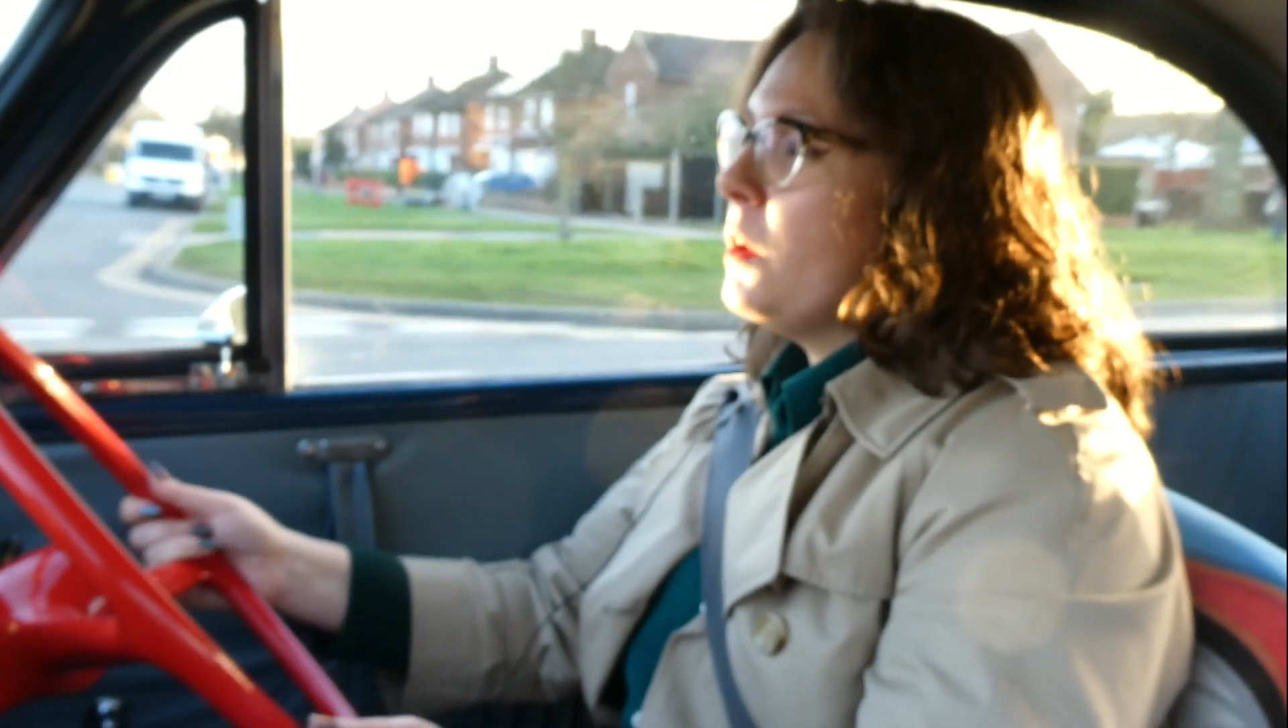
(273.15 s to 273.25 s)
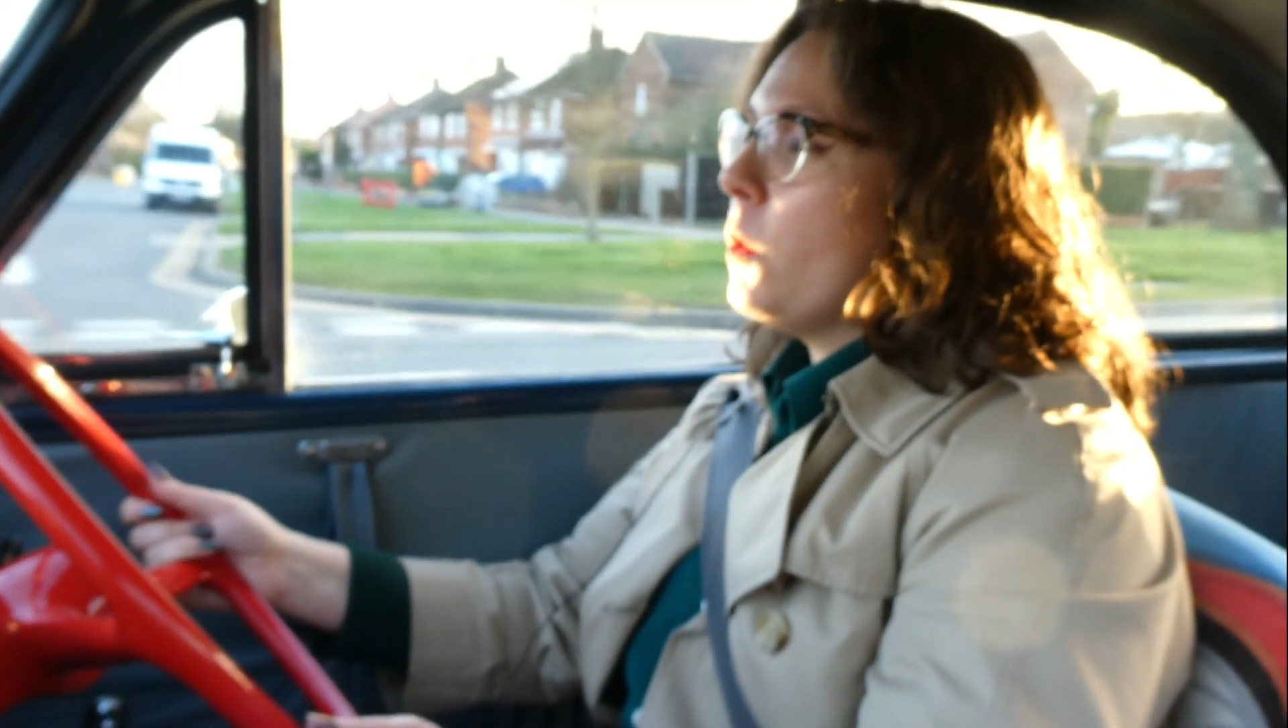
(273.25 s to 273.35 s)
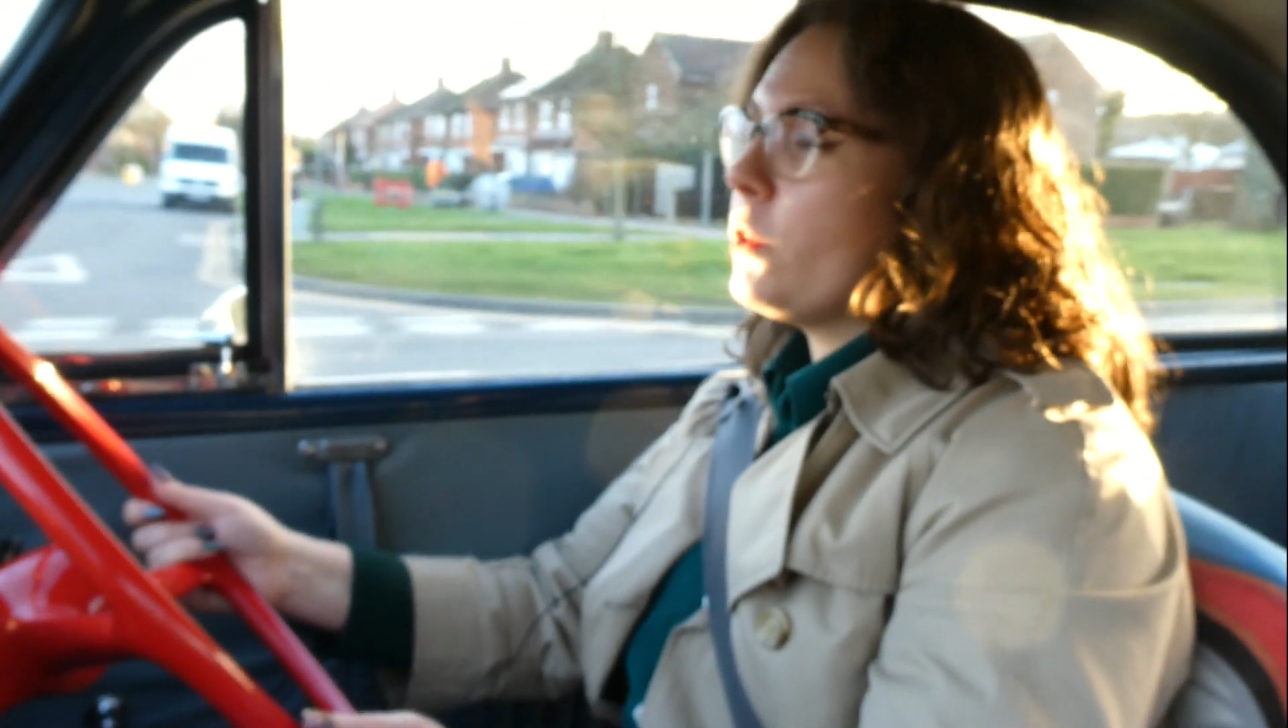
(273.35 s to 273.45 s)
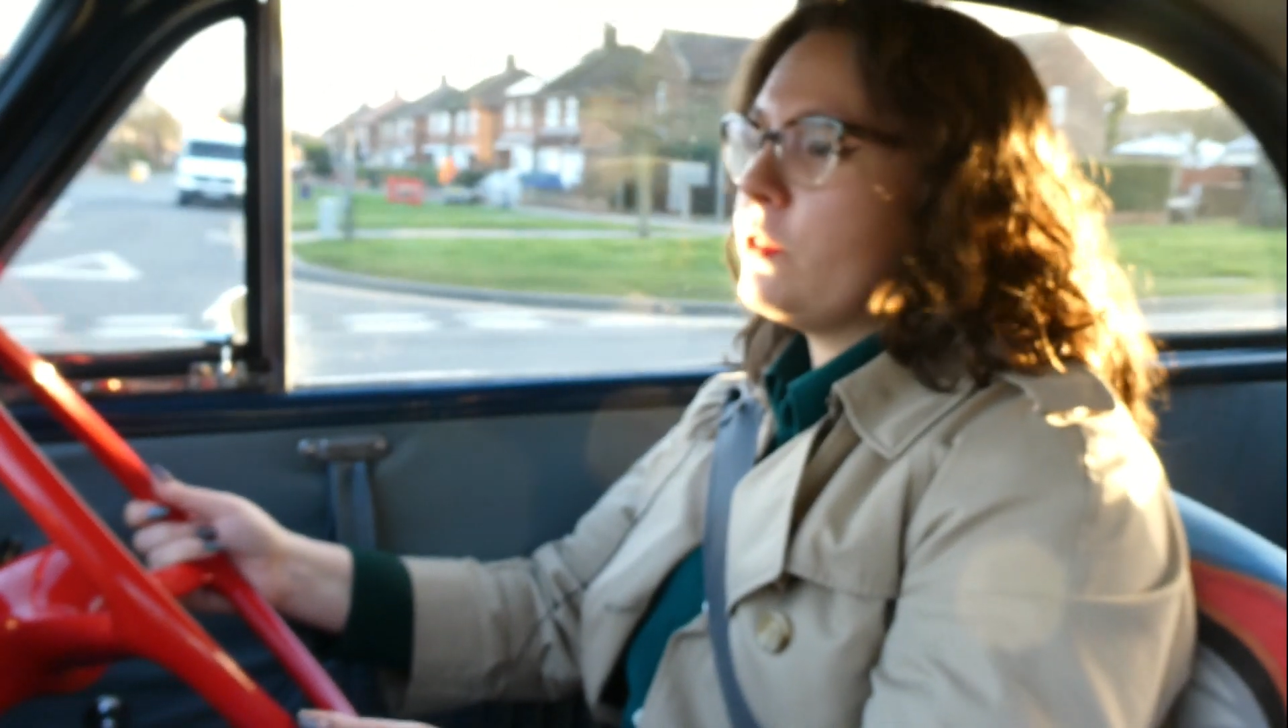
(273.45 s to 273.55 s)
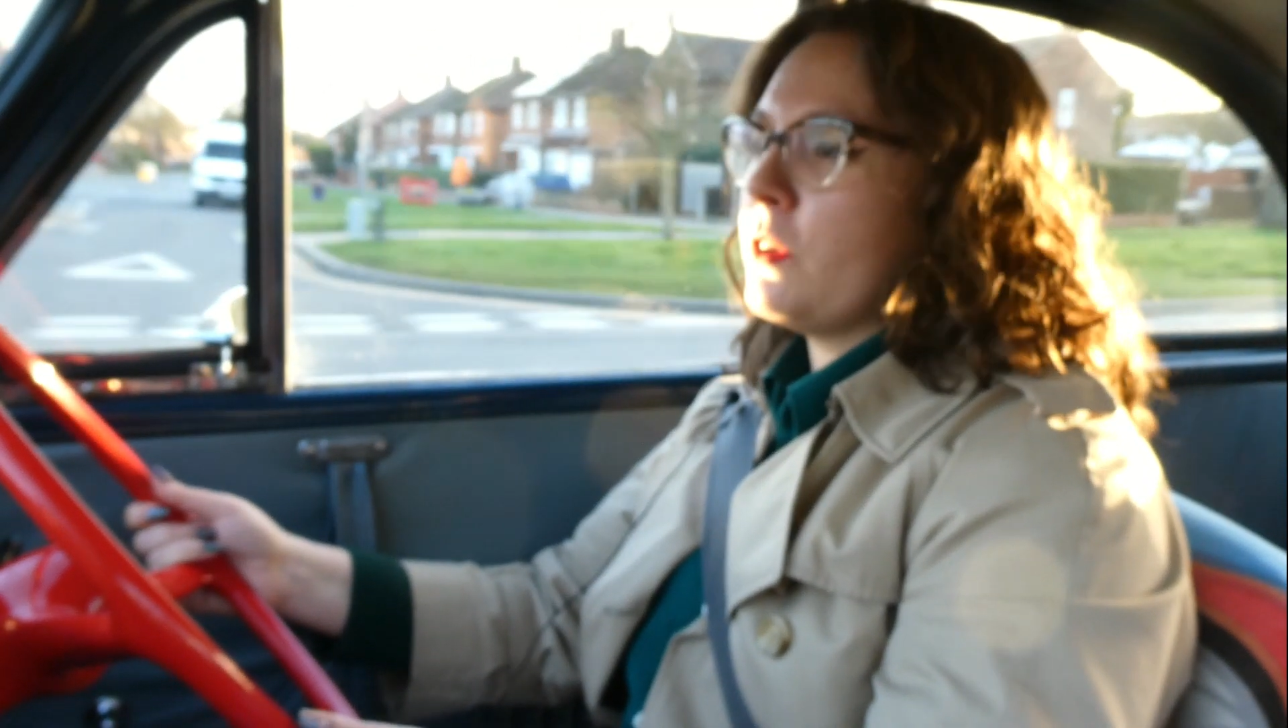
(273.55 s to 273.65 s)

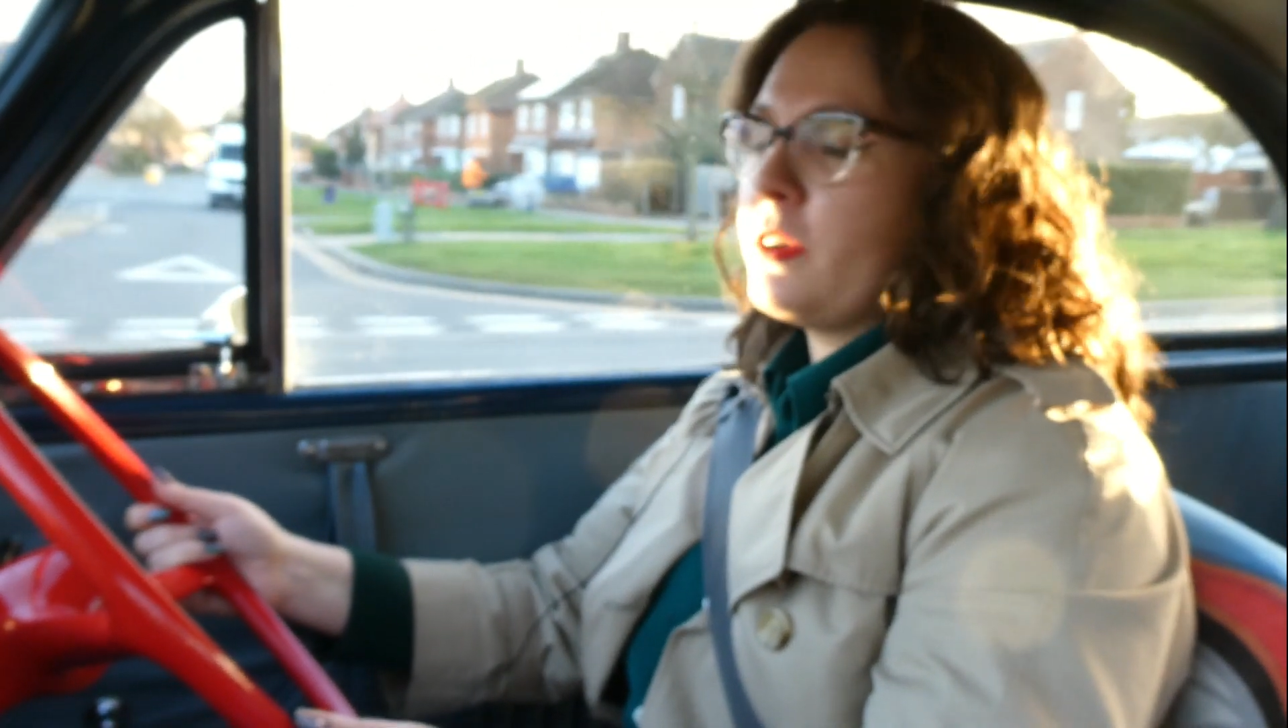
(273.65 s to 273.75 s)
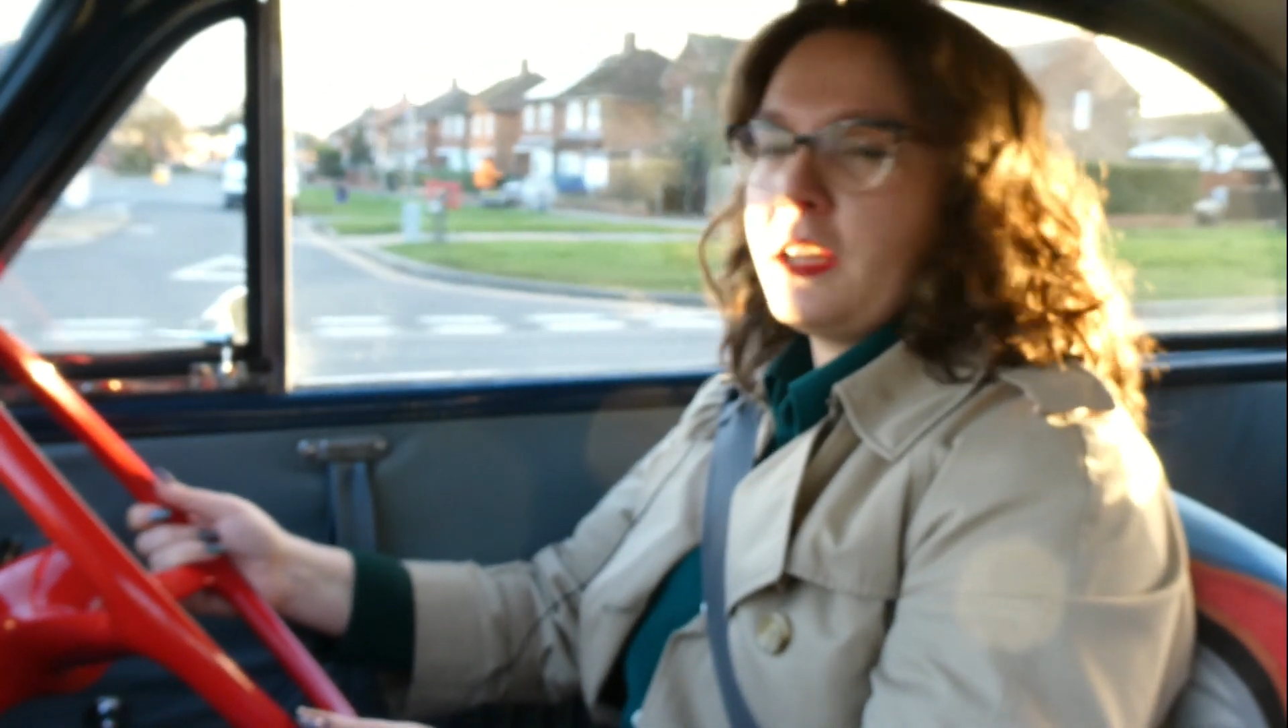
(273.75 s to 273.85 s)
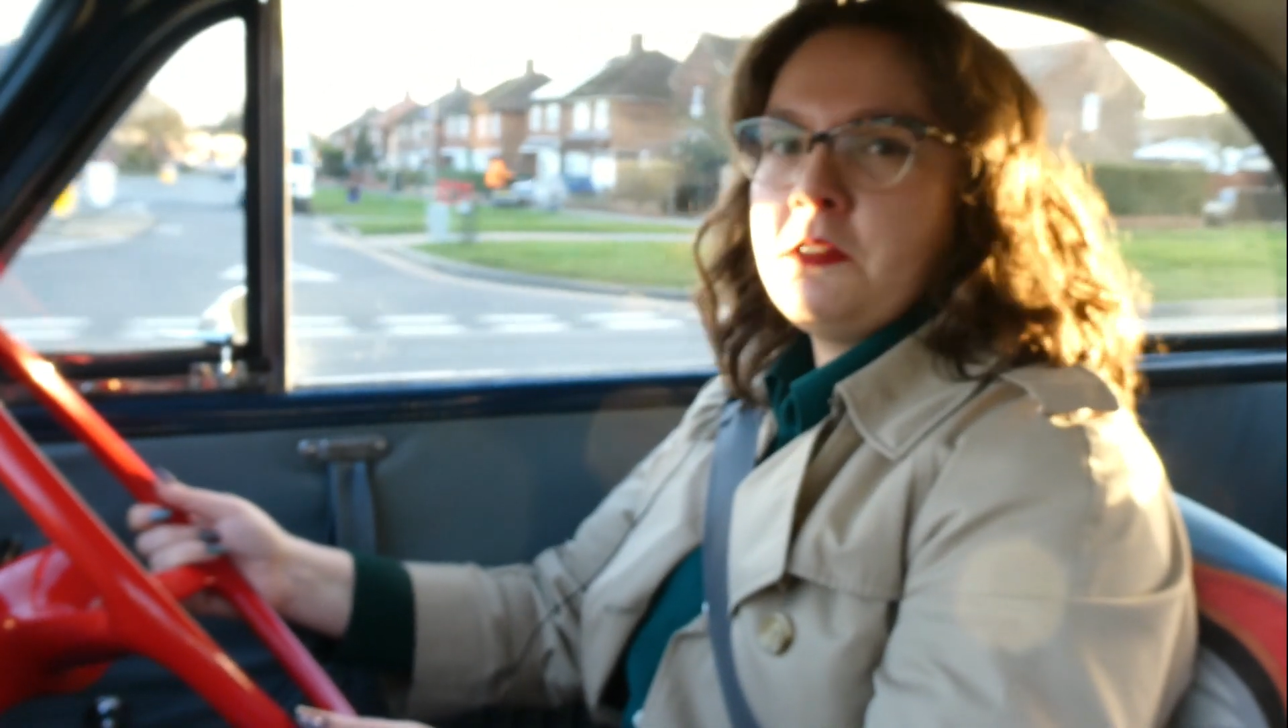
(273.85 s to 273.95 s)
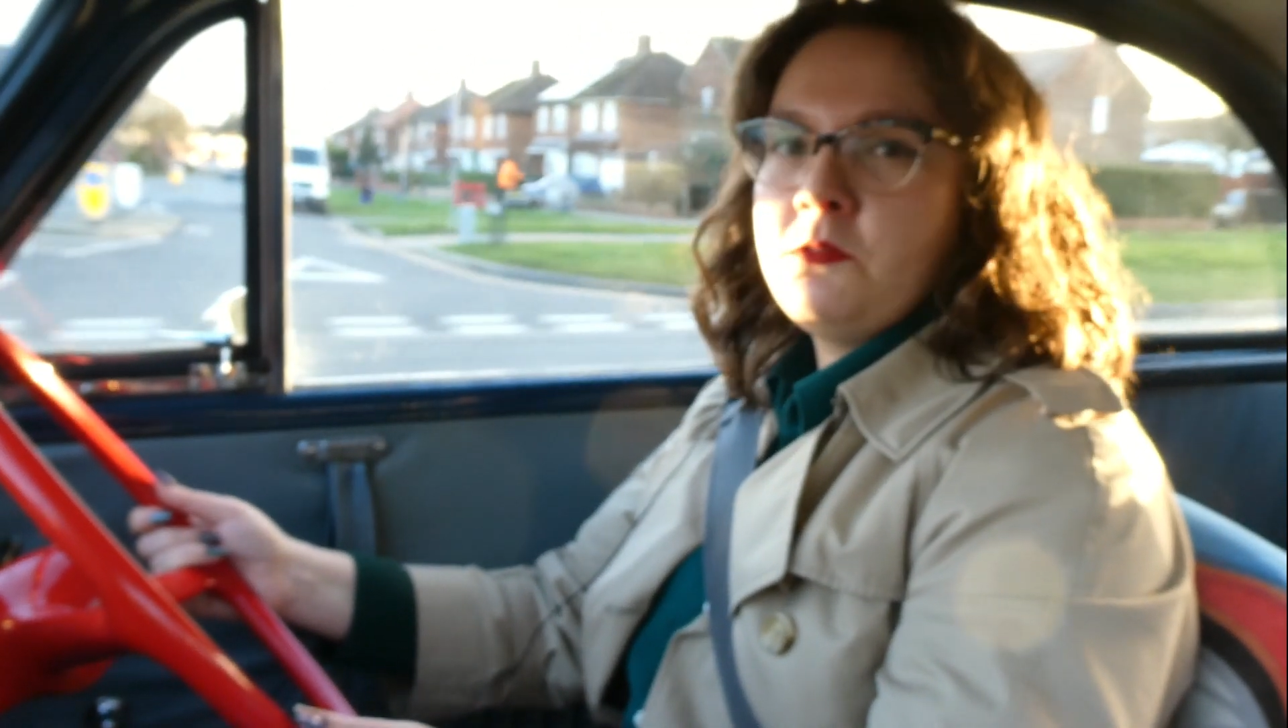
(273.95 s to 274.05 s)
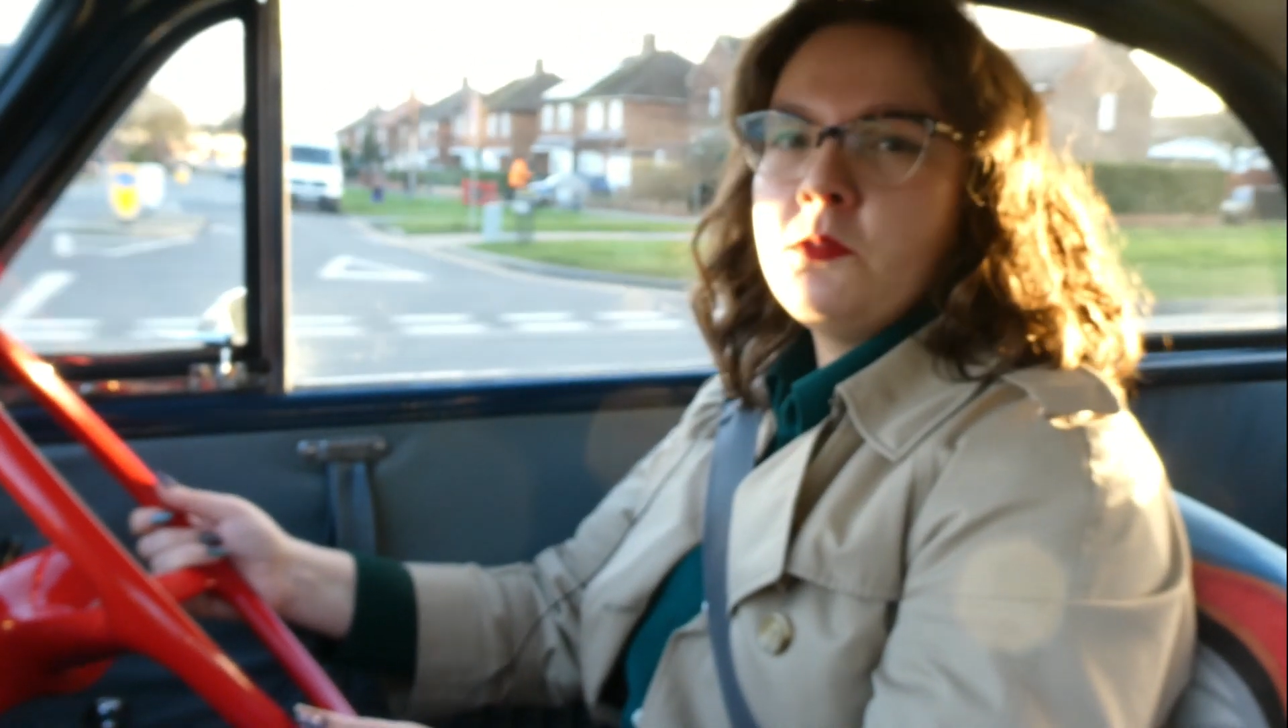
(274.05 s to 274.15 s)
also kind of